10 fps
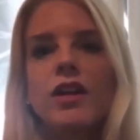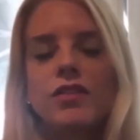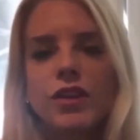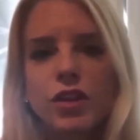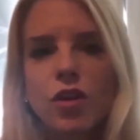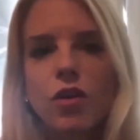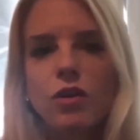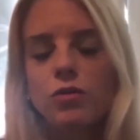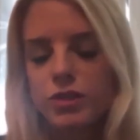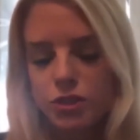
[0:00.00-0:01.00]
The
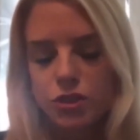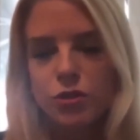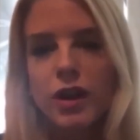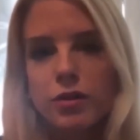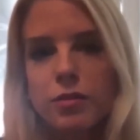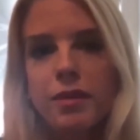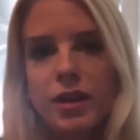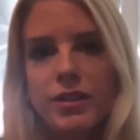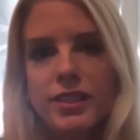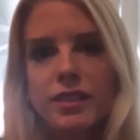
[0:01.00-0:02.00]
goal was to try to
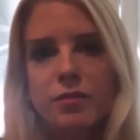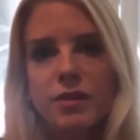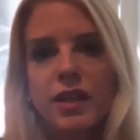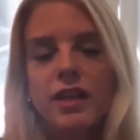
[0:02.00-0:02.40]
embarrass him